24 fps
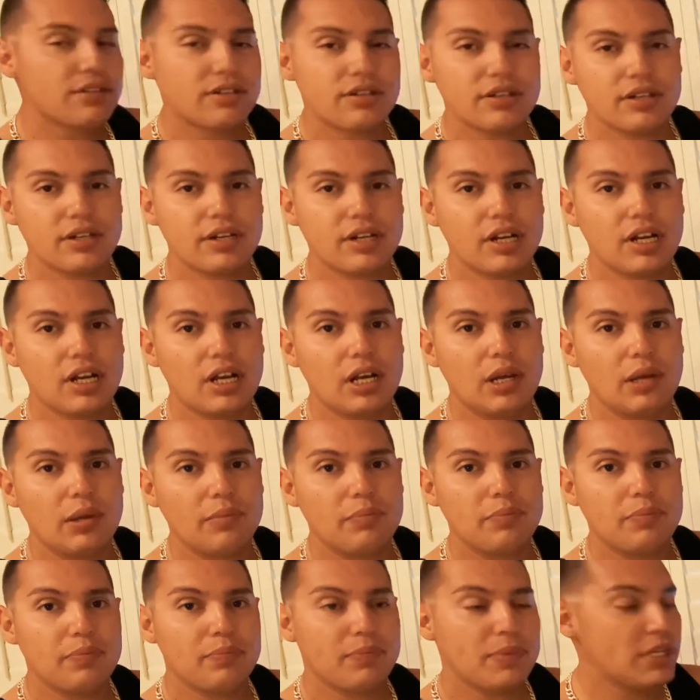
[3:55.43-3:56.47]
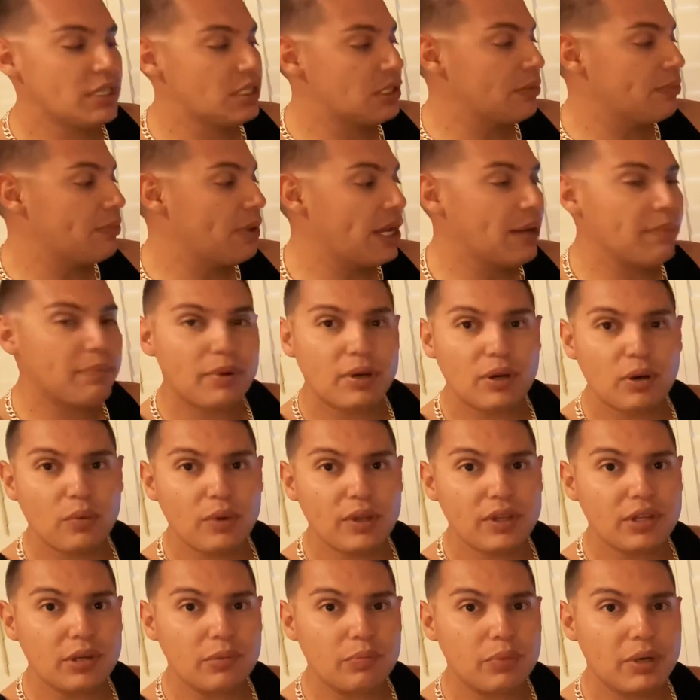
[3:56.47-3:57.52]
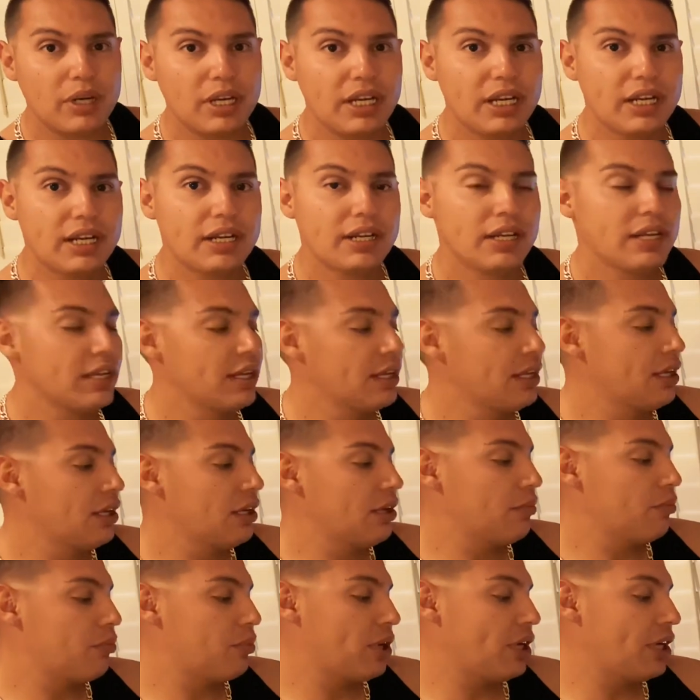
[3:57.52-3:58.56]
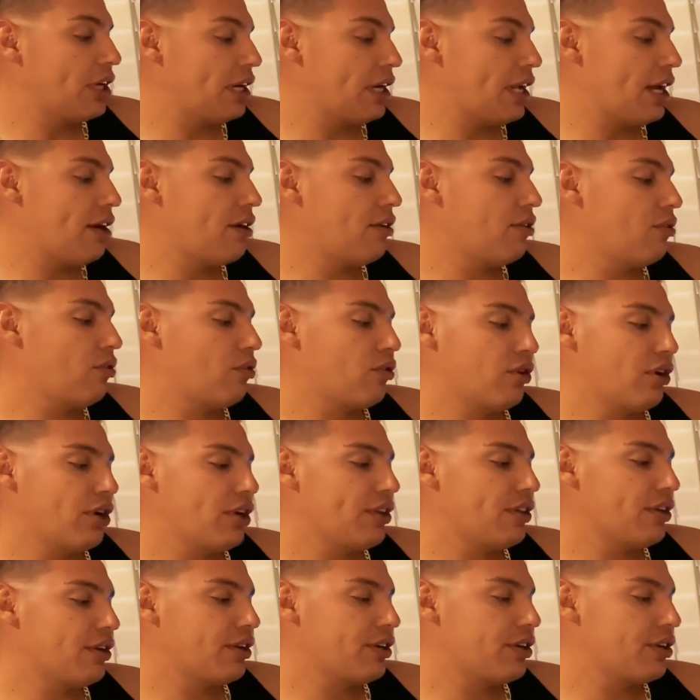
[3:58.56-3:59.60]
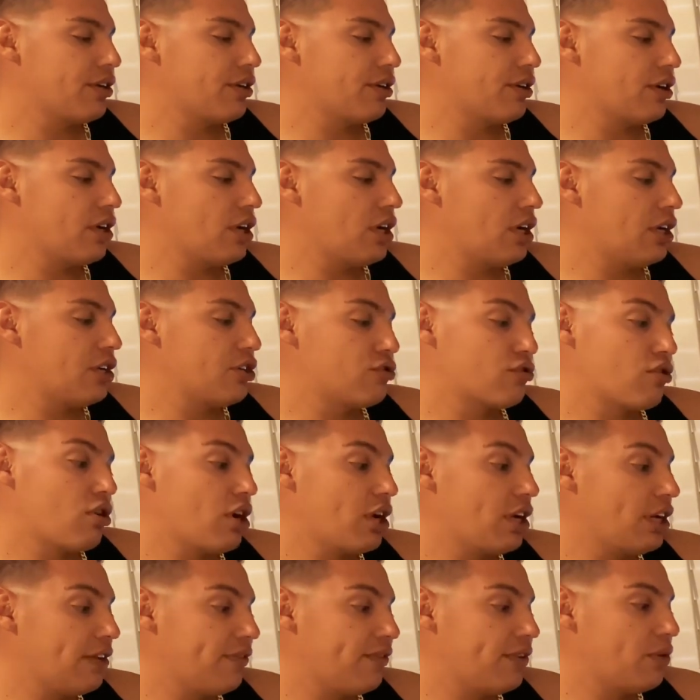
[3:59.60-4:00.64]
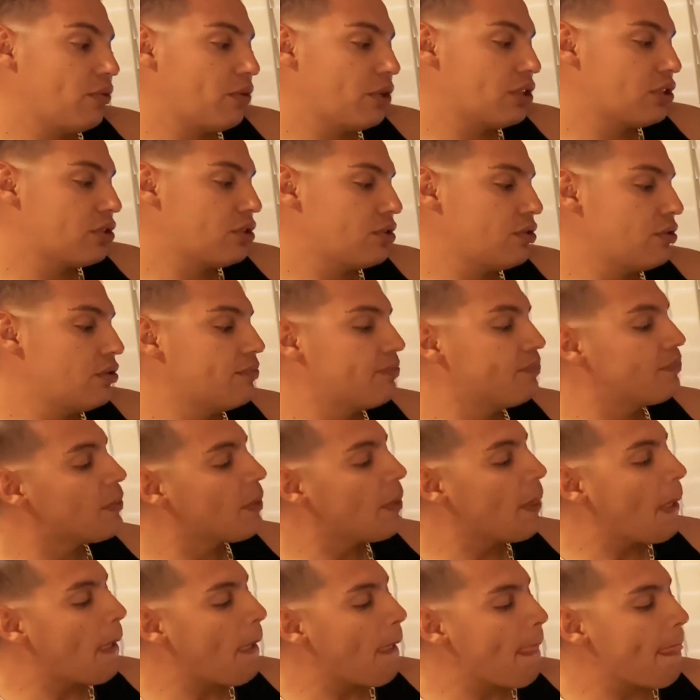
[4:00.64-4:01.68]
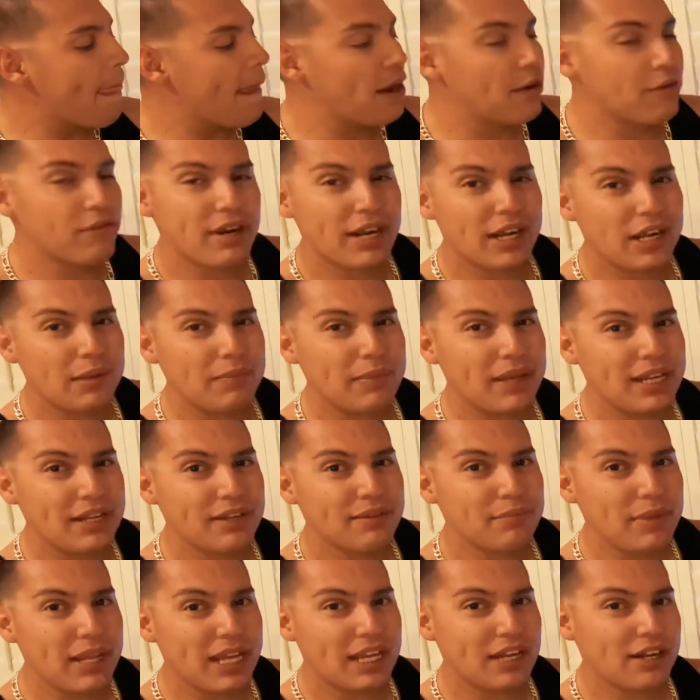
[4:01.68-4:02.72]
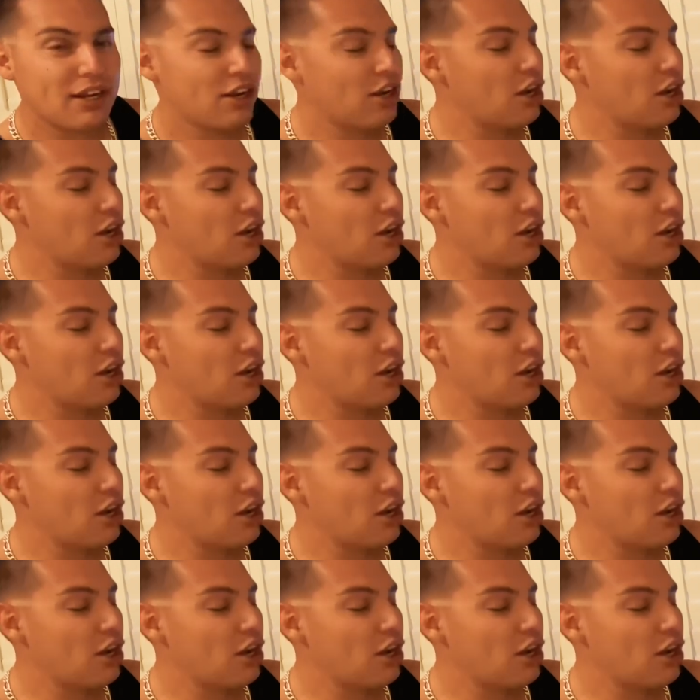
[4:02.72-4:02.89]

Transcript: your piece of paper with your print it out, or either your drawing if you want to. I recommend making a